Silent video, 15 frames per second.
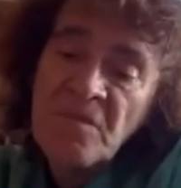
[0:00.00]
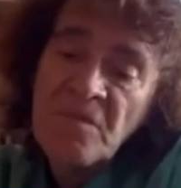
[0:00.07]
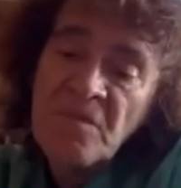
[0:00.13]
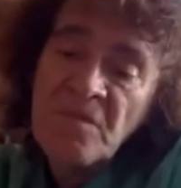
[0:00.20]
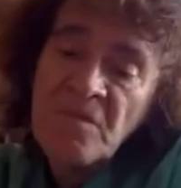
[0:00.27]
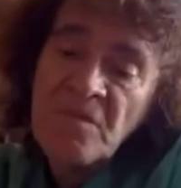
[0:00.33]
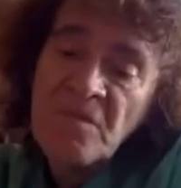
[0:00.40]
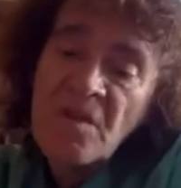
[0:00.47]

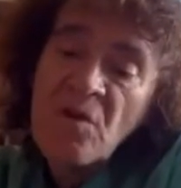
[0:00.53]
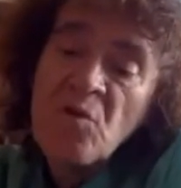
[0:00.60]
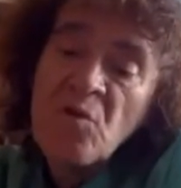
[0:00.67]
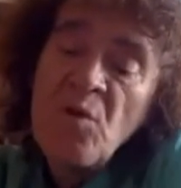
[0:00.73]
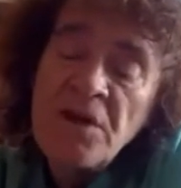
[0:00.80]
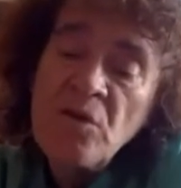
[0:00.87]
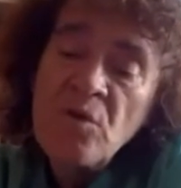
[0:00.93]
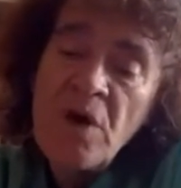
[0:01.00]
when you
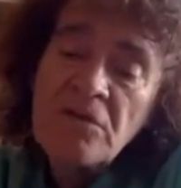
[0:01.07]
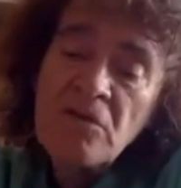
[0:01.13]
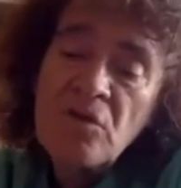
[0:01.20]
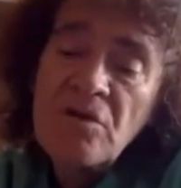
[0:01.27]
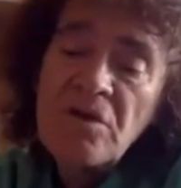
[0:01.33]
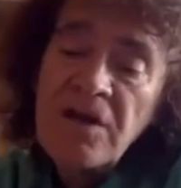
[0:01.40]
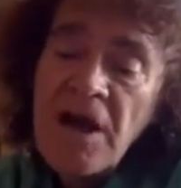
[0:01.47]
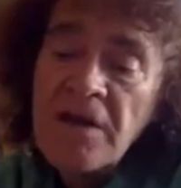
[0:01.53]
want to
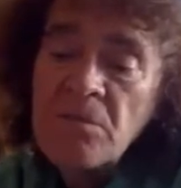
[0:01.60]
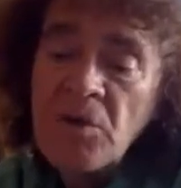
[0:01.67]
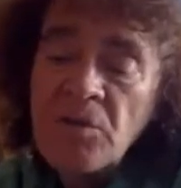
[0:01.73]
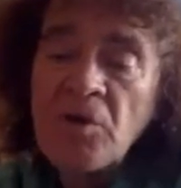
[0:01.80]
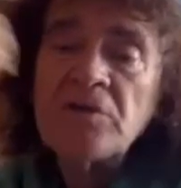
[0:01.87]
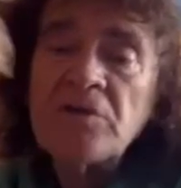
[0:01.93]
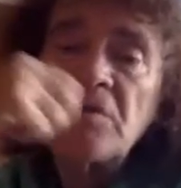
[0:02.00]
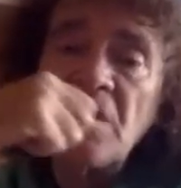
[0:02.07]
climb a
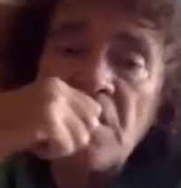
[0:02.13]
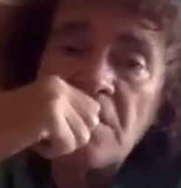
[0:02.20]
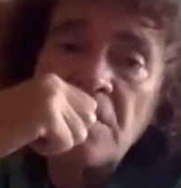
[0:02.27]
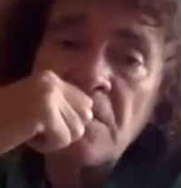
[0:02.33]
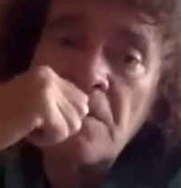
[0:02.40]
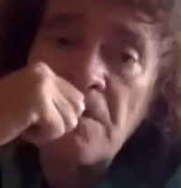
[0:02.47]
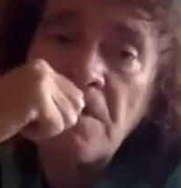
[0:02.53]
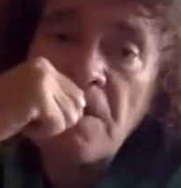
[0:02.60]
mountain,
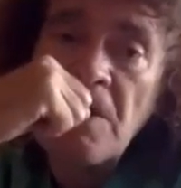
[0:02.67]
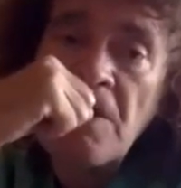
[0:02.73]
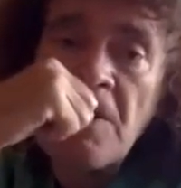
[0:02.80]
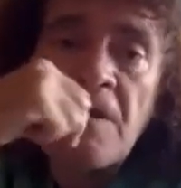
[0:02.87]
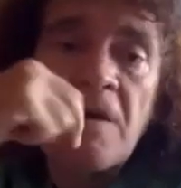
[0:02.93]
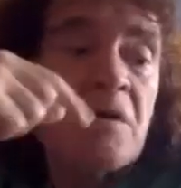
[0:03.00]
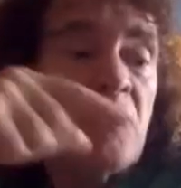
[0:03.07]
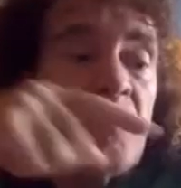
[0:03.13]

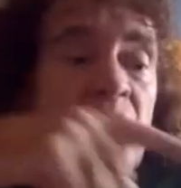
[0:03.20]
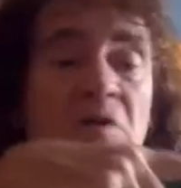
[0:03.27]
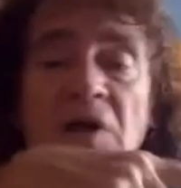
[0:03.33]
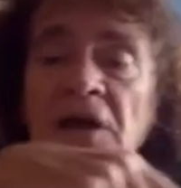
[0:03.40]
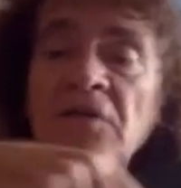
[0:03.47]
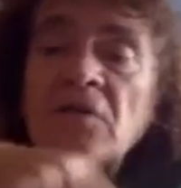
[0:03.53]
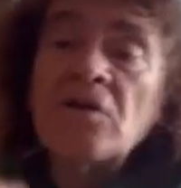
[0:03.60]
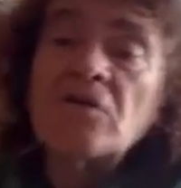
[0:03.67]
you
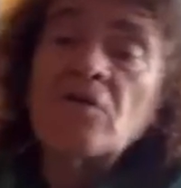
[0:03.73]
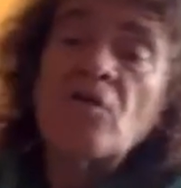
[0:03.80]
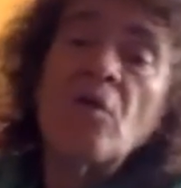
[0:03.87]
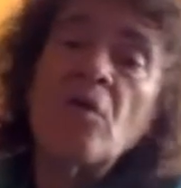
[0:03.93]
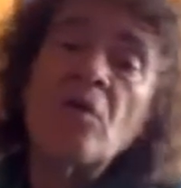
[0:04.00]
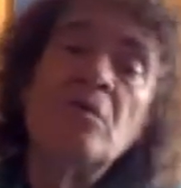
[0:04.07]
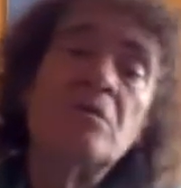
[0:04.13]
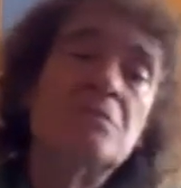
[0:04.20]
cannot
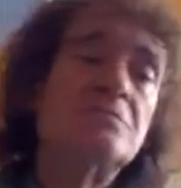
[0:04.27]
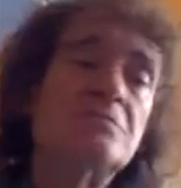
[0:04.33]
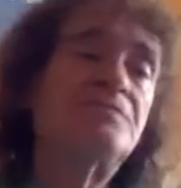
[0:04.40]
go